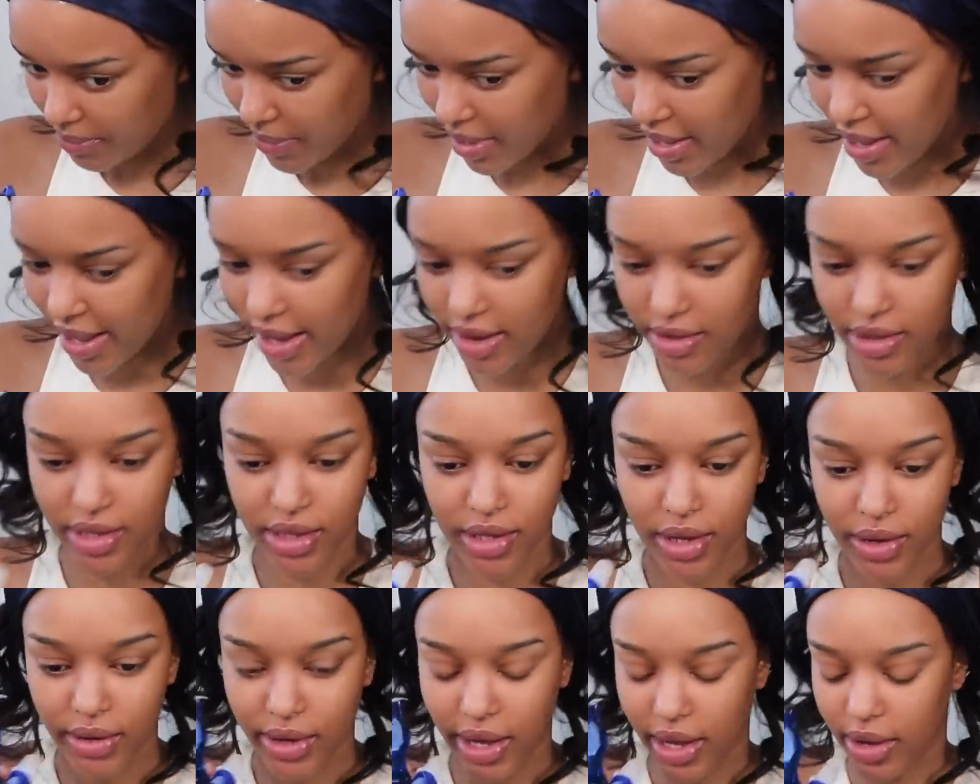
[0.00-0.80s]
hair is
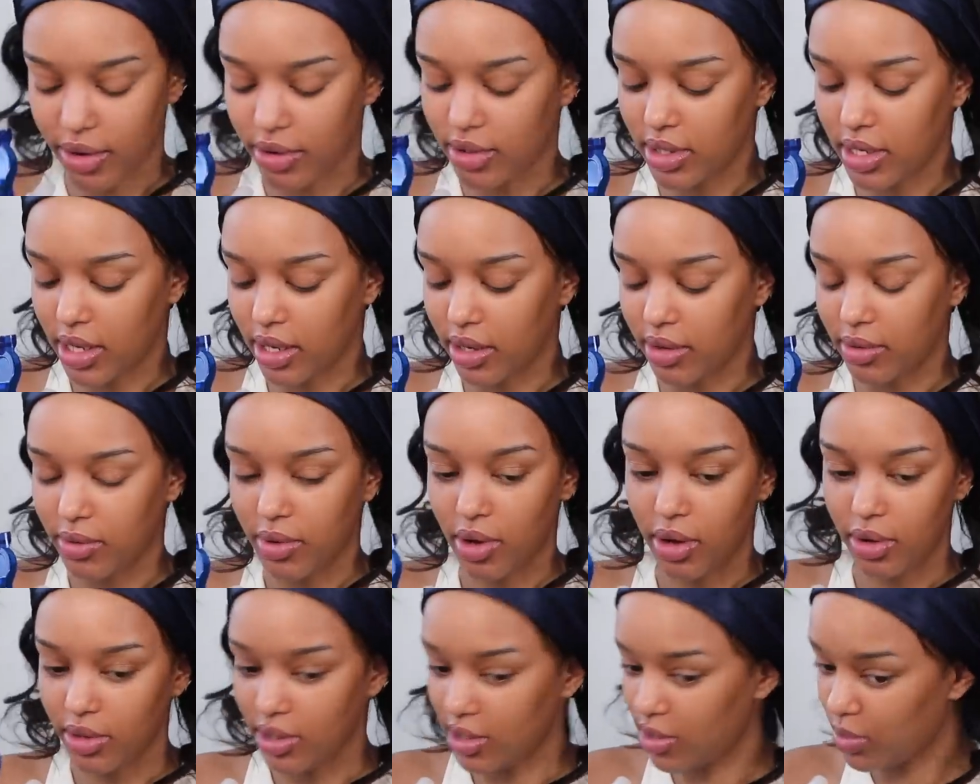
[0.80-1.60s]
so chaotic.
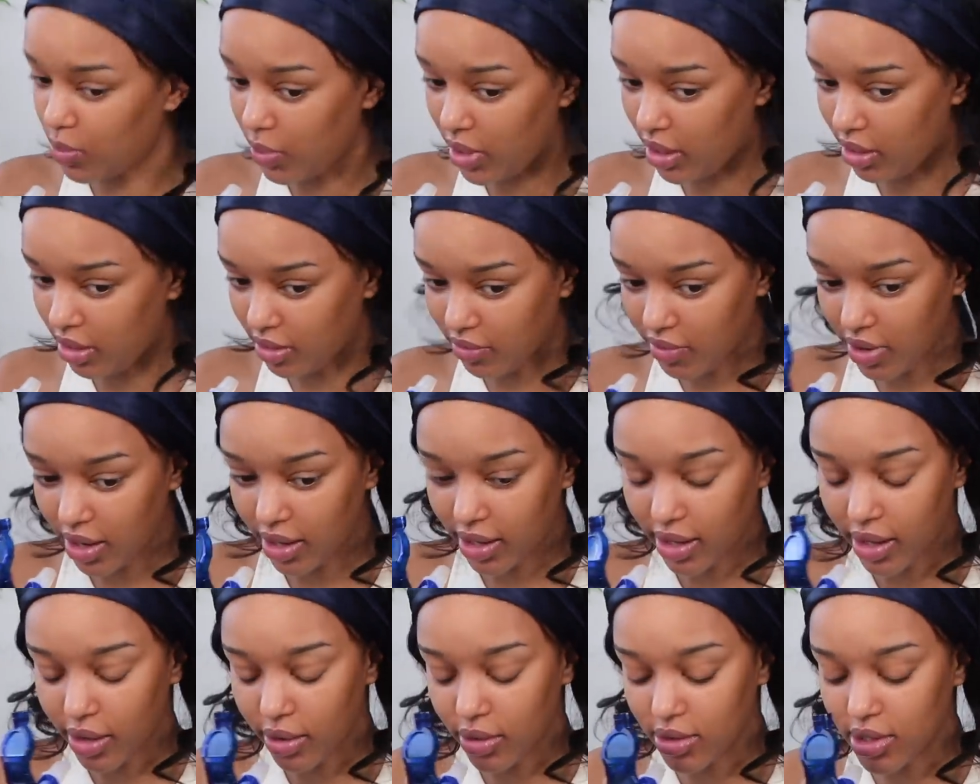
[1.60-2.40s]
Well, this wig is very
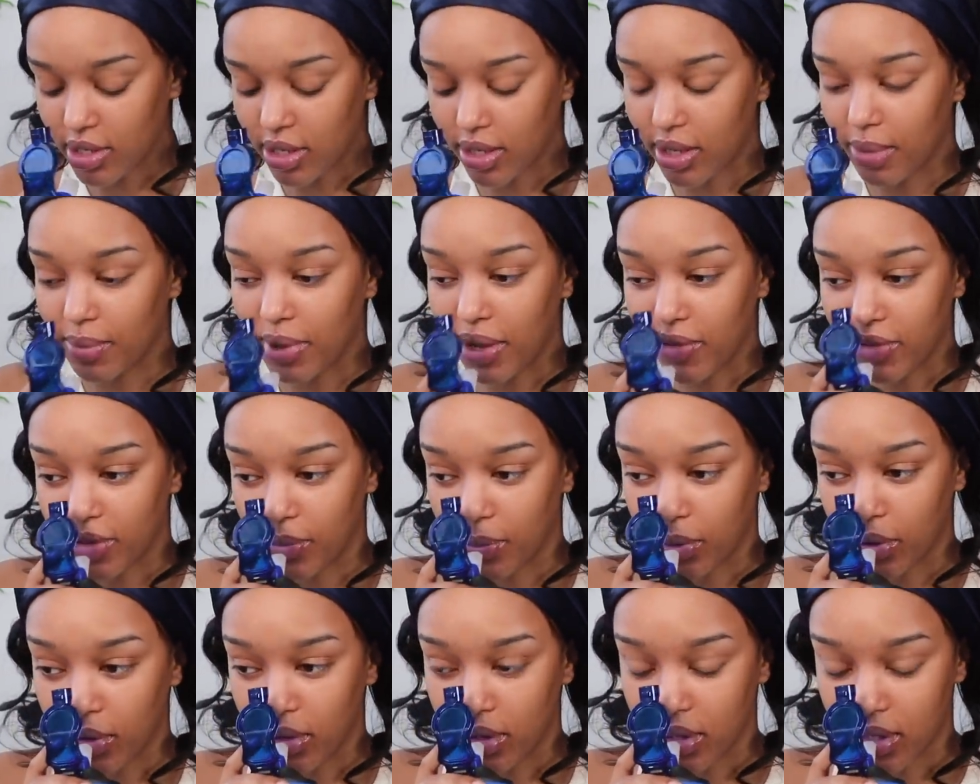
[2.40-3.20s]
chaotic. I'm gonna have to
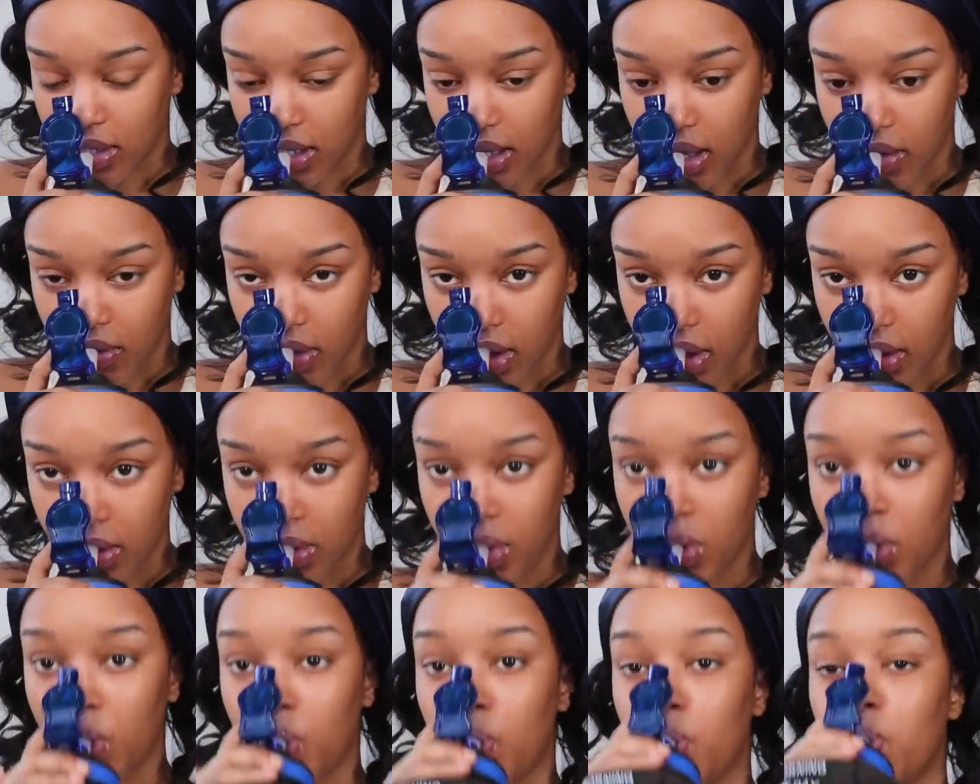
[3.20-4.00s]
pull this together.
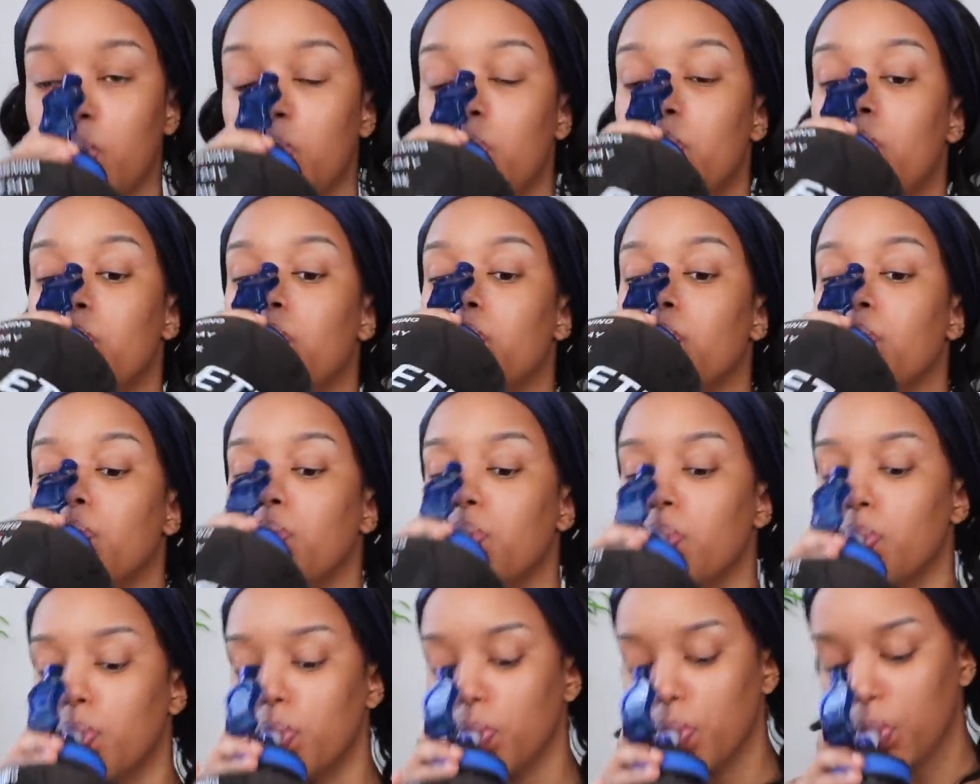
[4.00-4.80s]

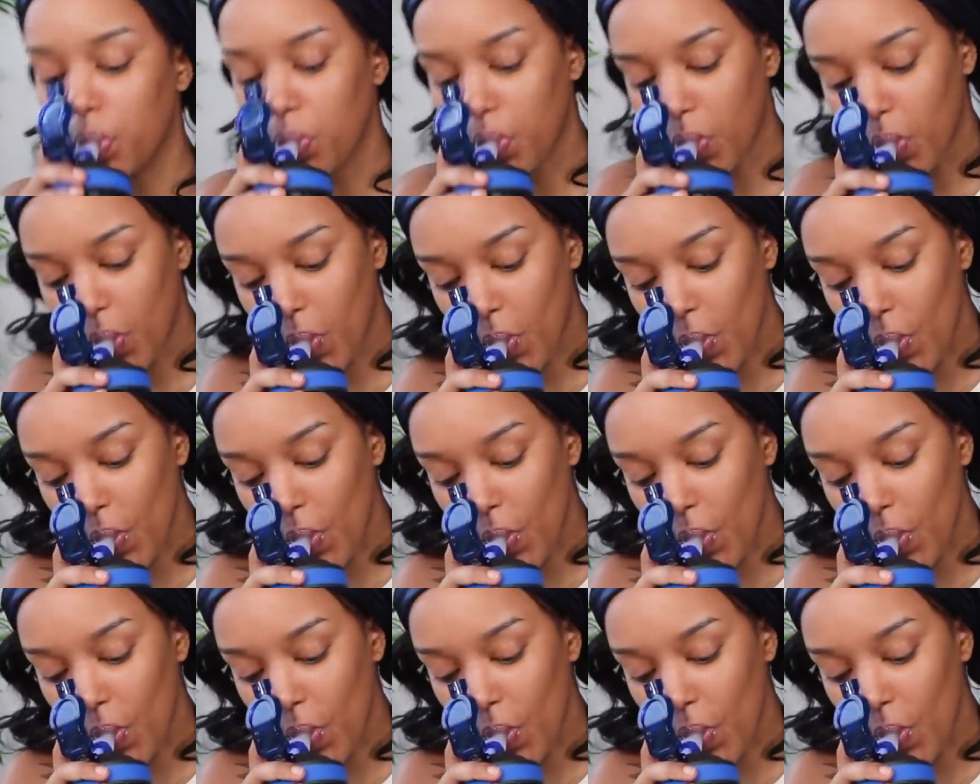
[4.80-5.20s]
Mm.